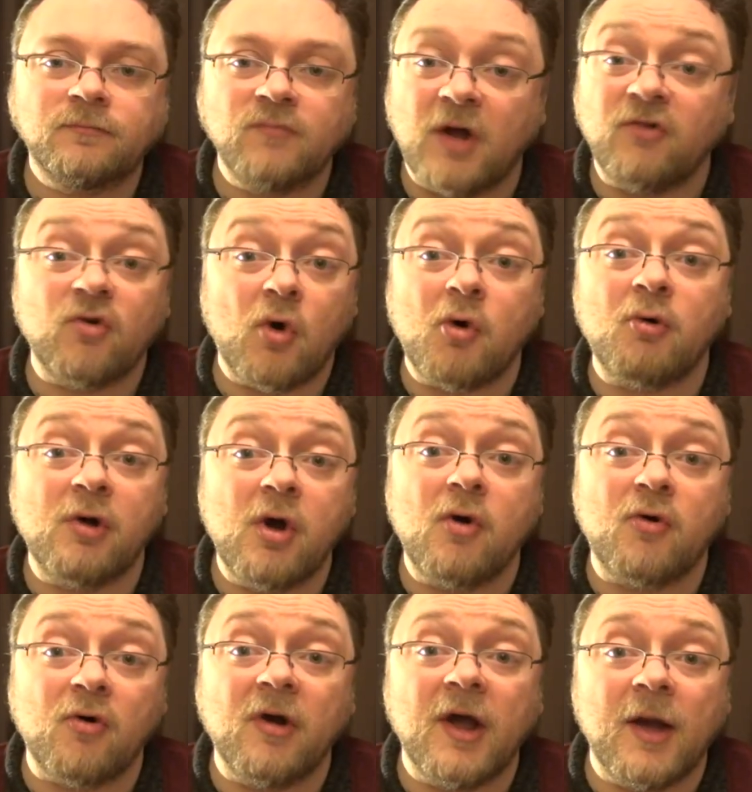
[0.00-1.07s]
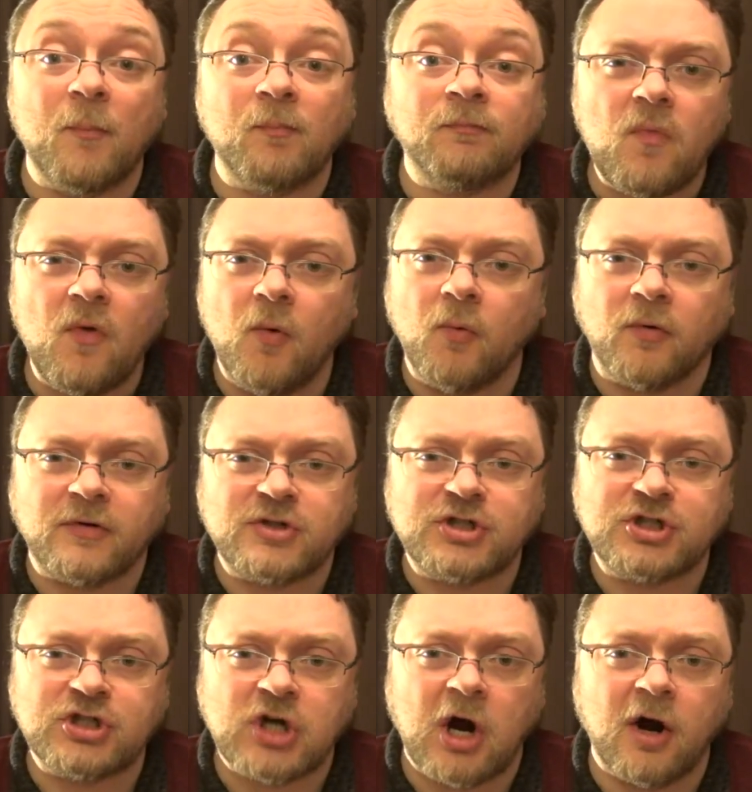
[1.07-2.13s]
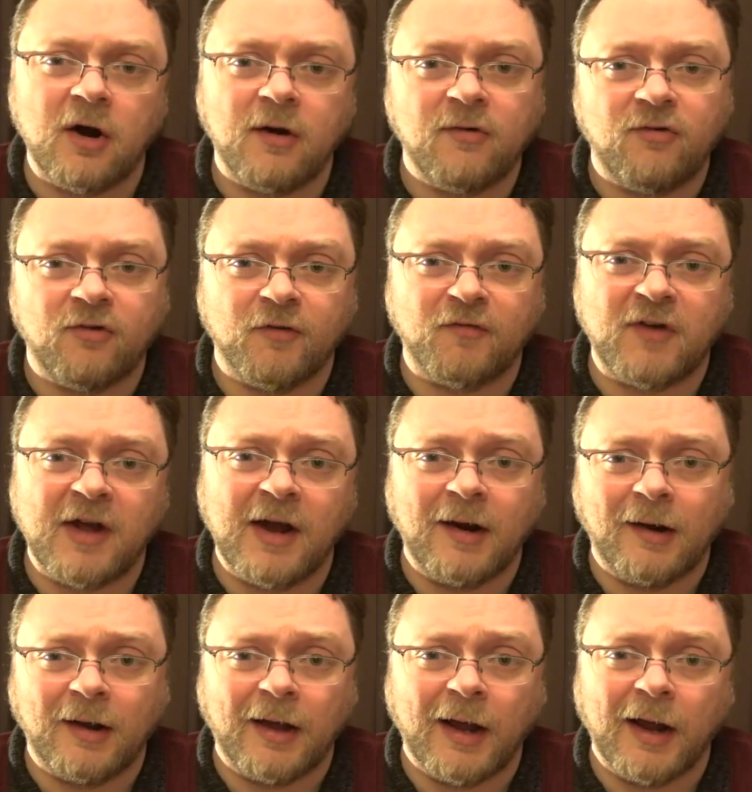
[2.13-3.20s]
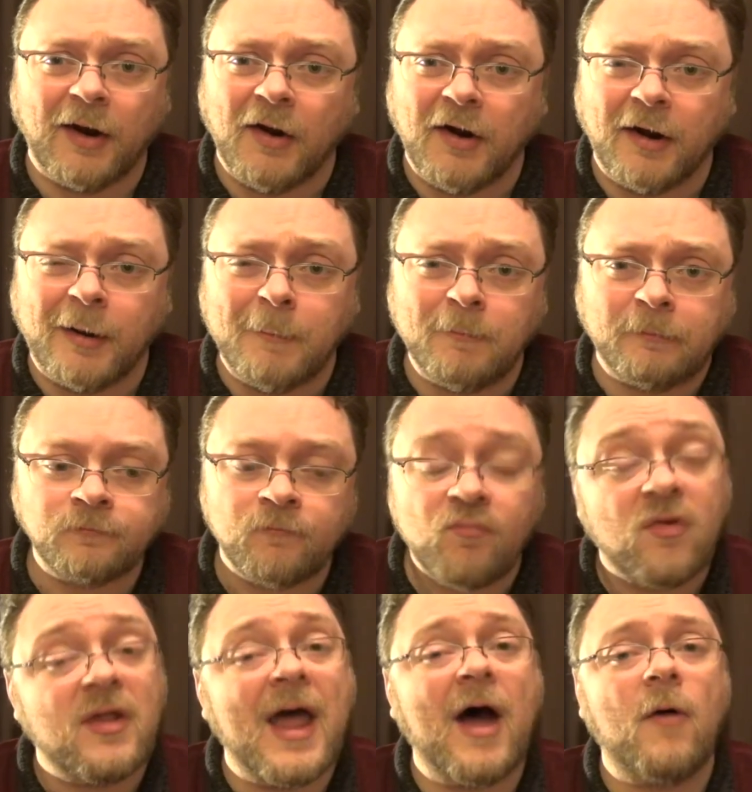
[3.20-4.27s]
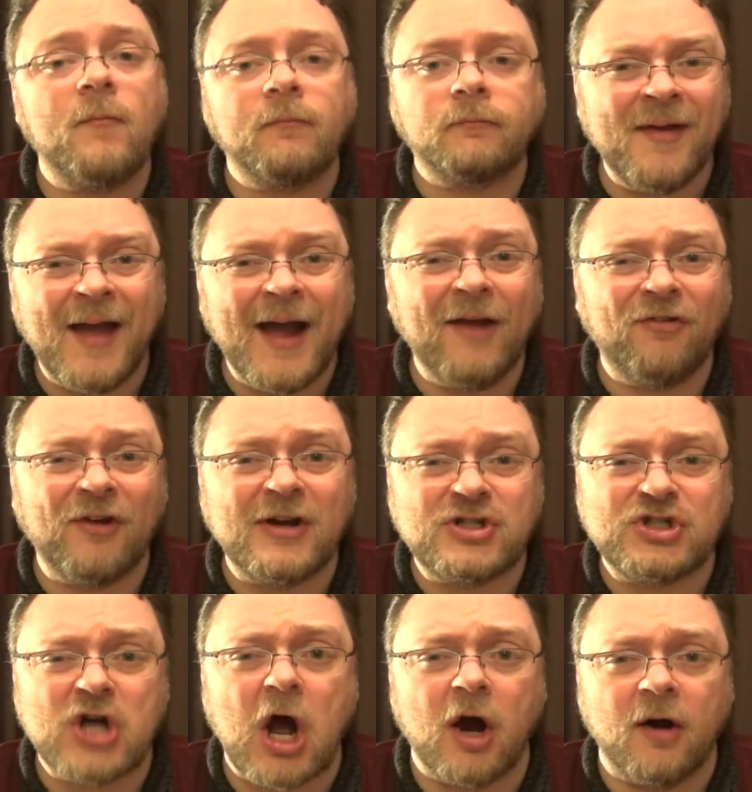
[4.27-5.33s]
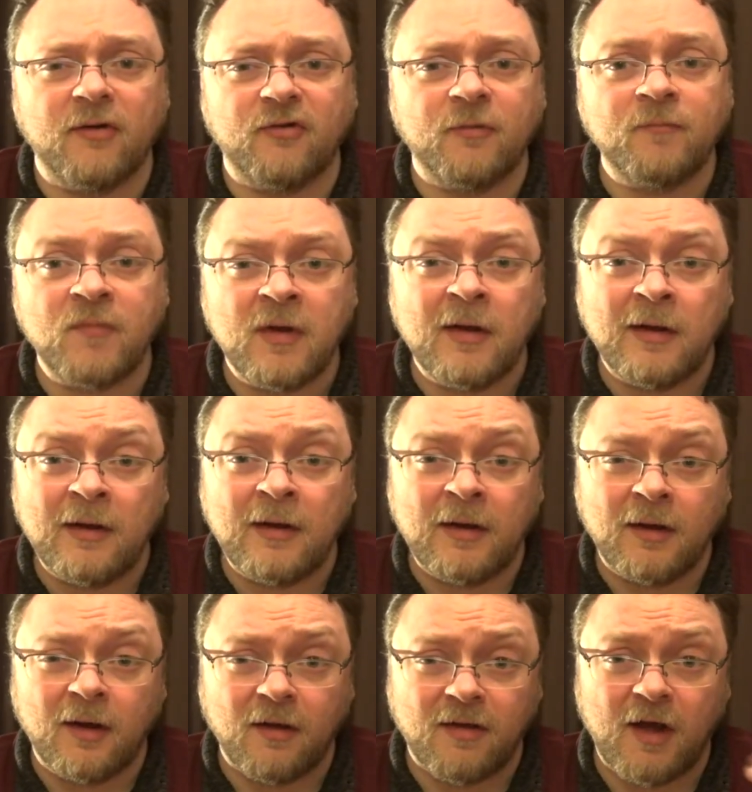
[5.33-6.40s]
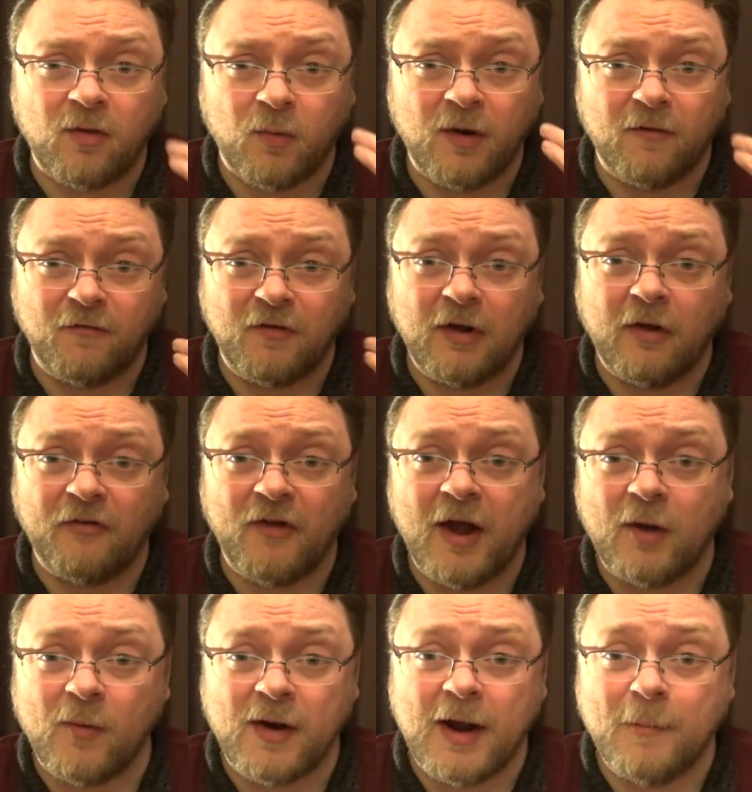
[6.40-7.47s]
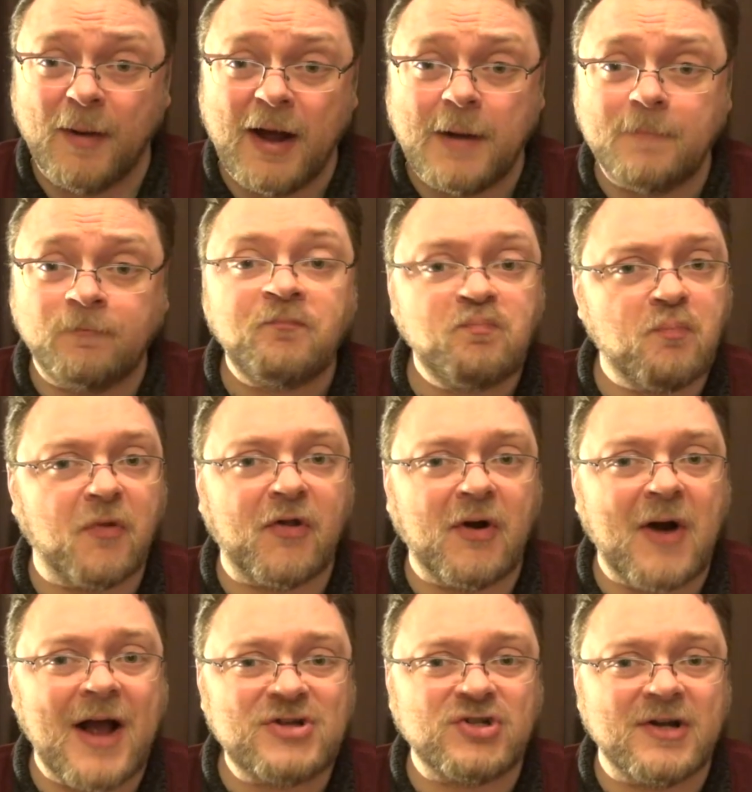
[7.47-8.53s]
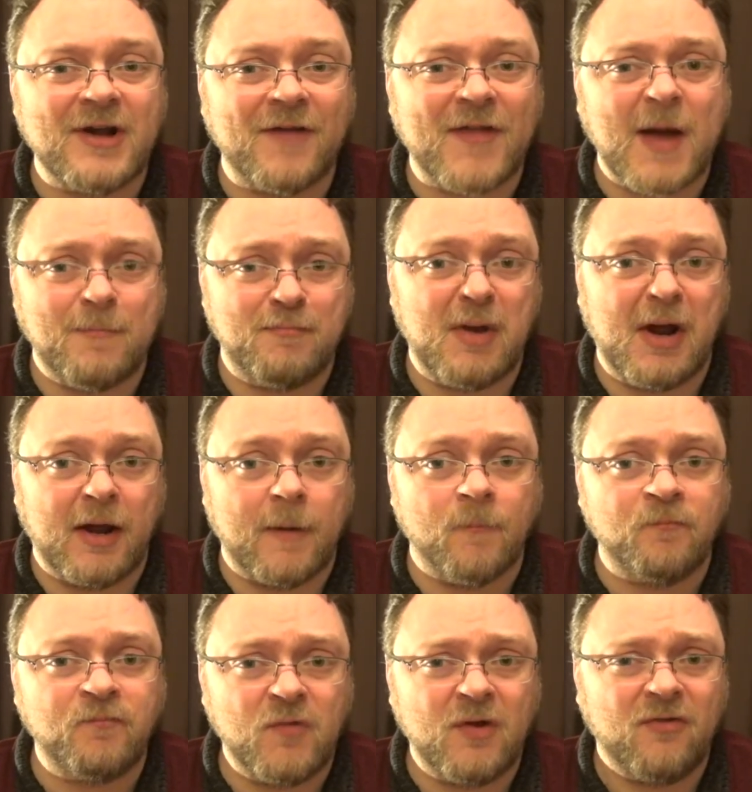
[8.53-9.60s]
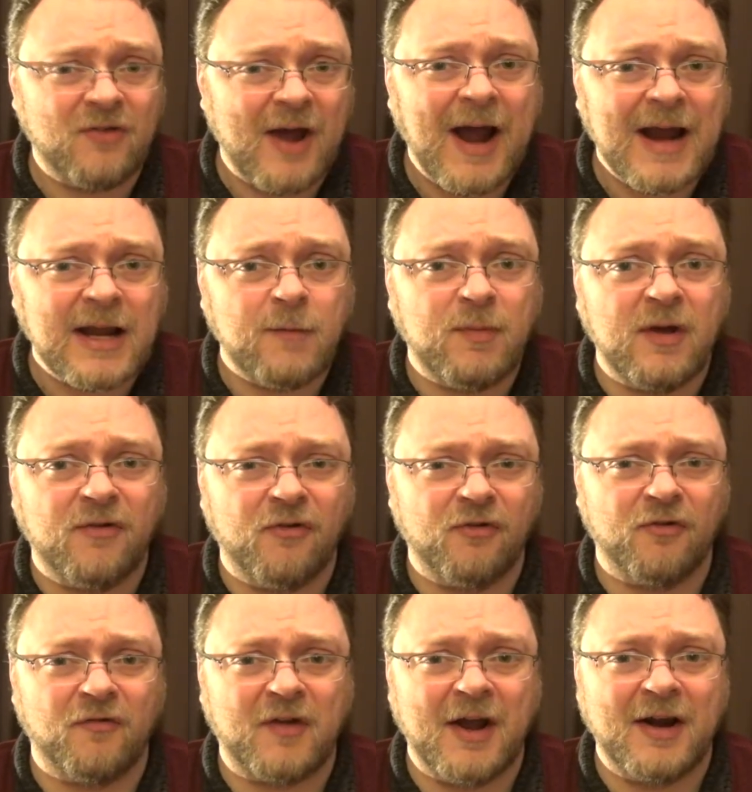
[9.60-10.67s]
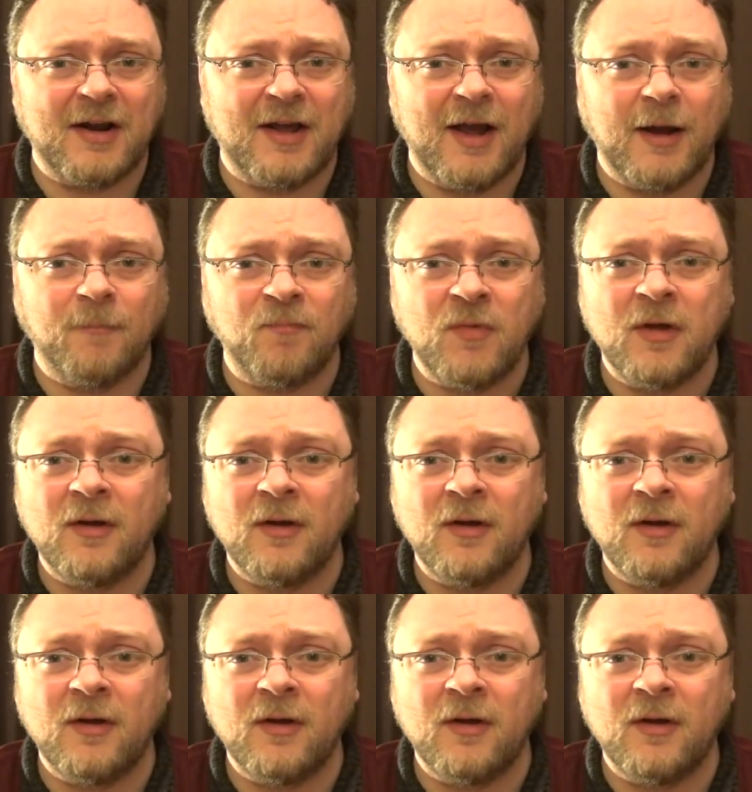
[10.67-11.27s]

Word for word: That's Oreo cream with shards of candy cane in it. Now, I say shards because that's what it feels like when I bite, but they're actually not that big. It's tiny pieces of candy cane.